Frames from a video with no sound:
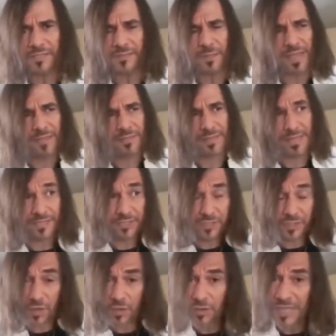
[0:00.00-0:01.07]
make the
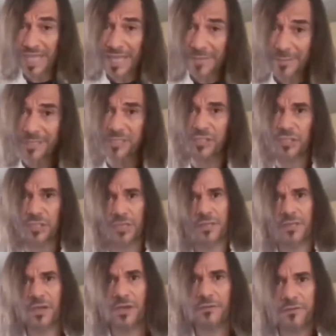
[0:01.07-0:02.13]
external image
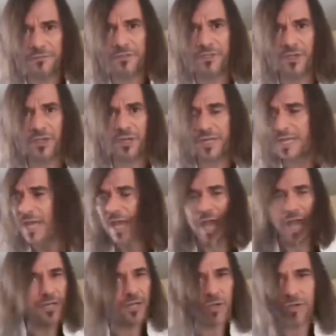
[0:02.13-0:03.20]
of the fraternity
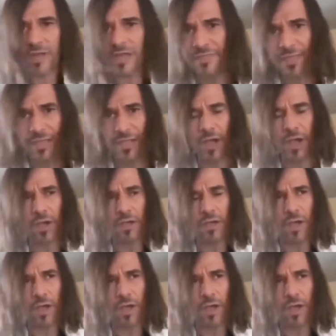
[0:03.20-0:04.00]
and know nothing